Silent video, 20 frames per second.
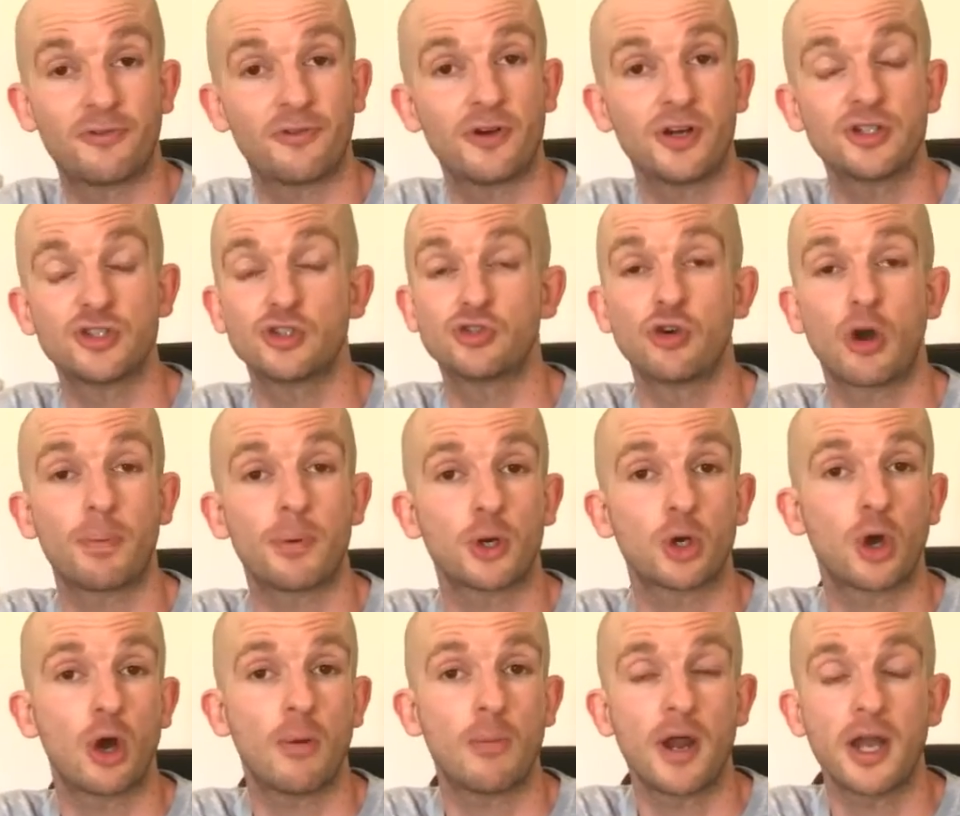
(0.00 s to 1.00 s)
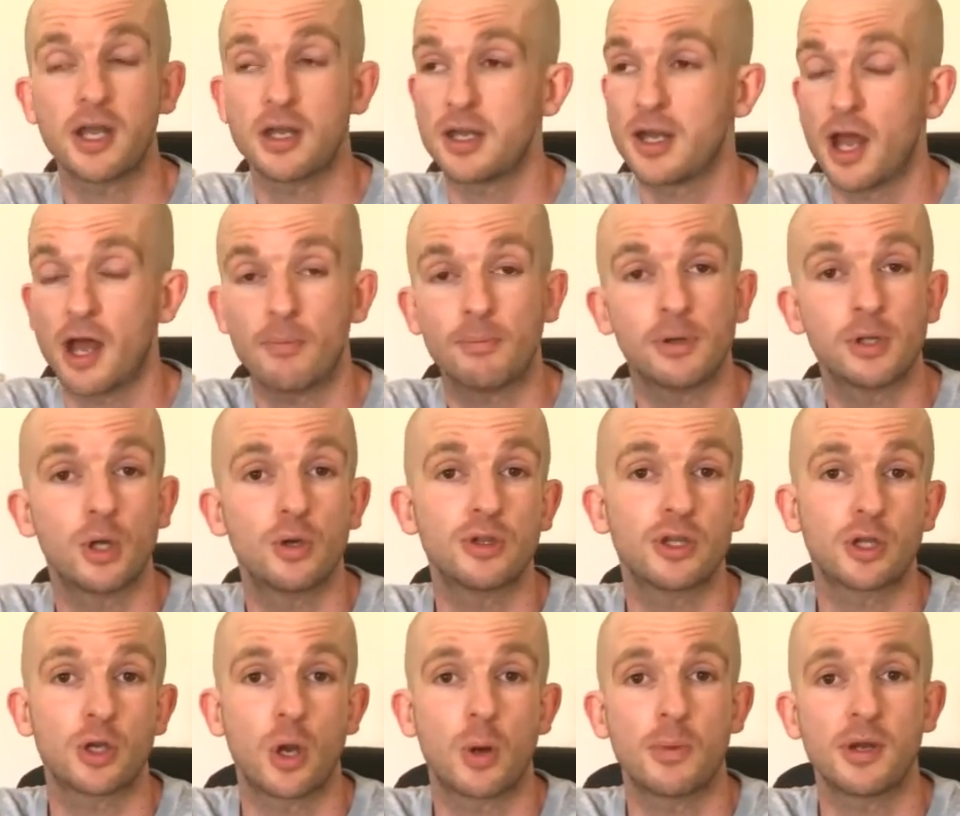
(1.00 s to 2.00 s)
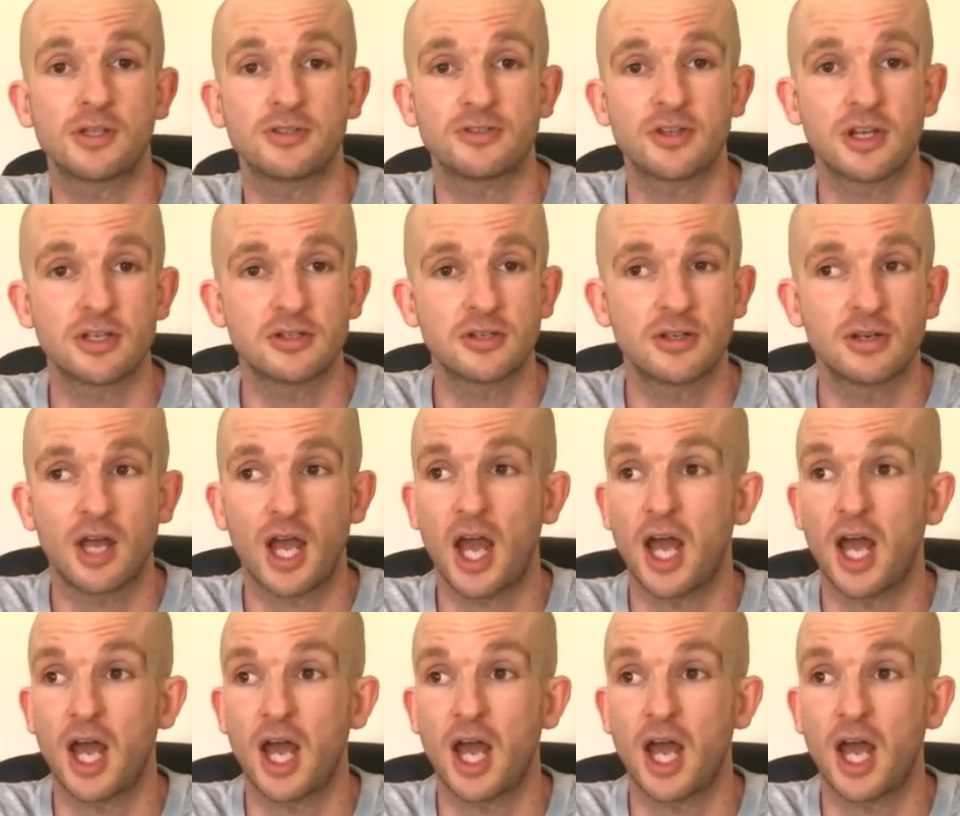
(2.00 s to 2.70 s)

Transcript: free to drop a comment down below in the comment section